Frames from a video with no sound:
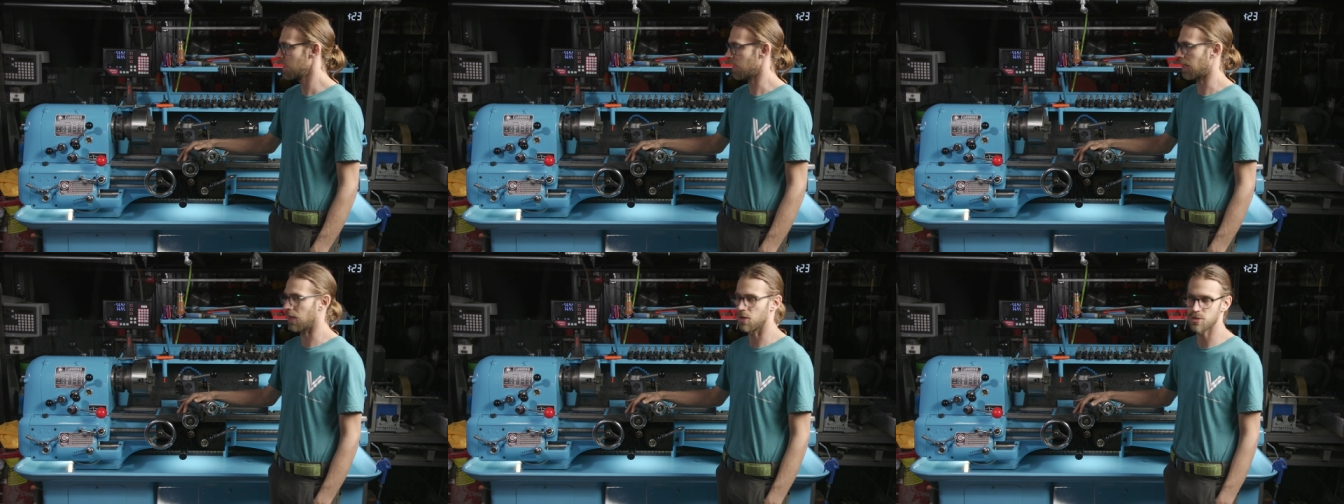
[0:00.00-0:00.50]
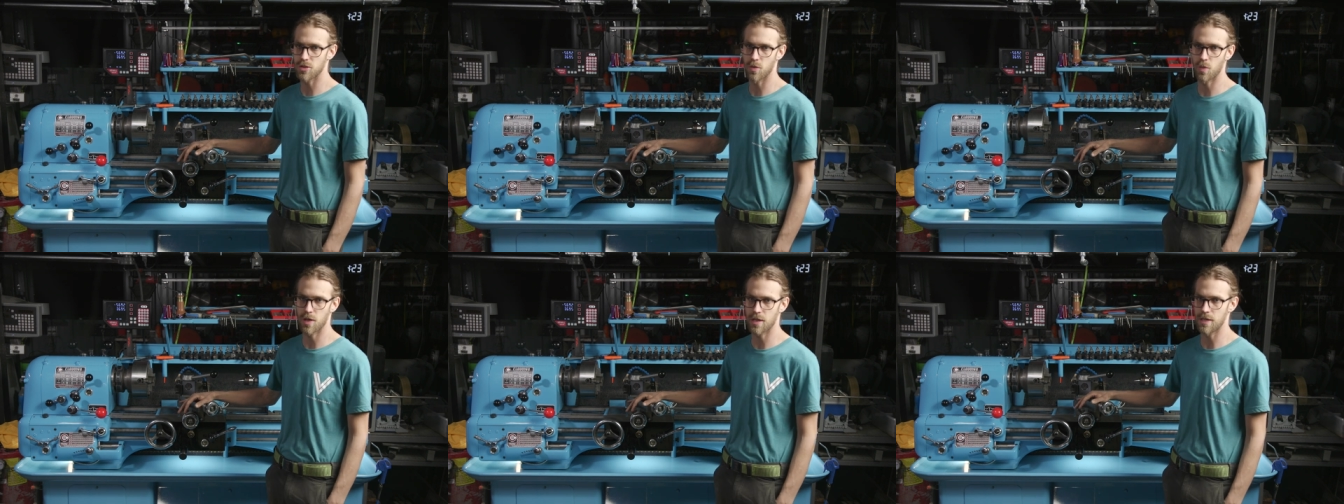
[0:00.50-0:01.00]
and I also
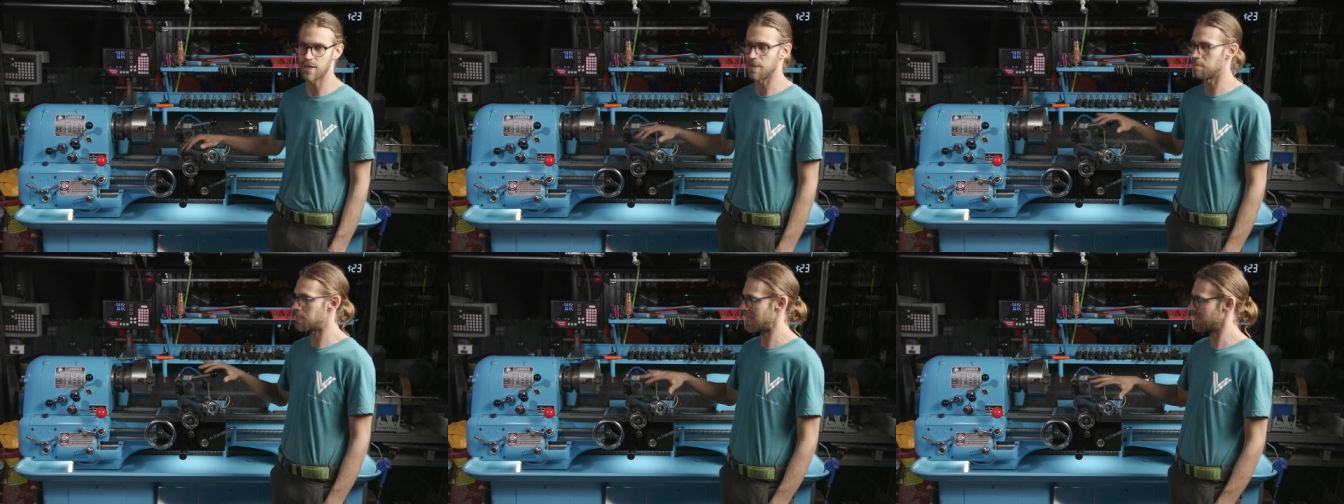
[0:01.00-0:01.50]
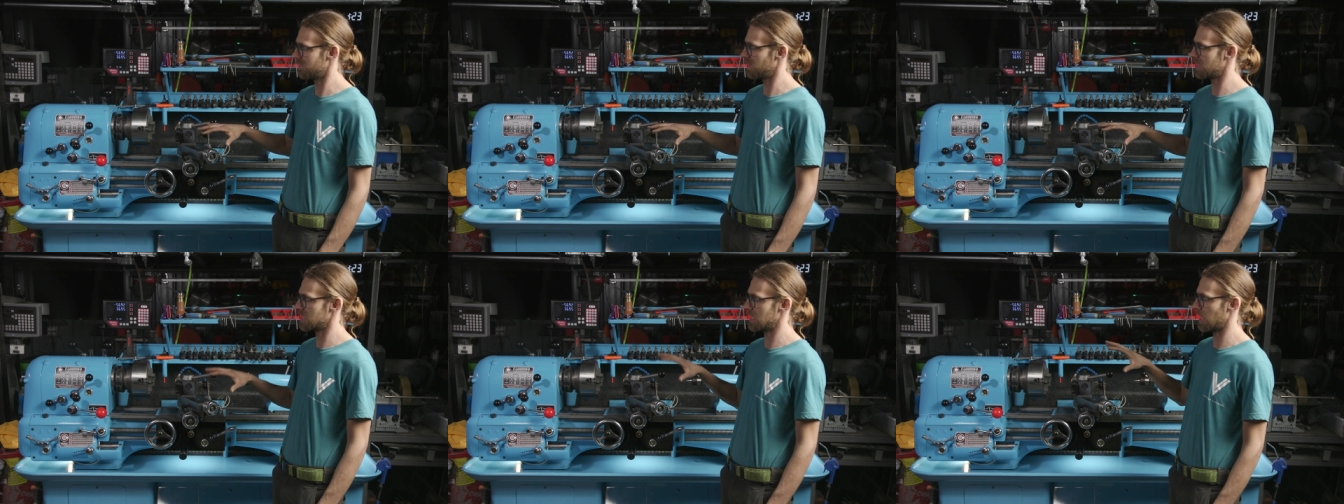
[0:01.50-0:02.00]
wanted the benefits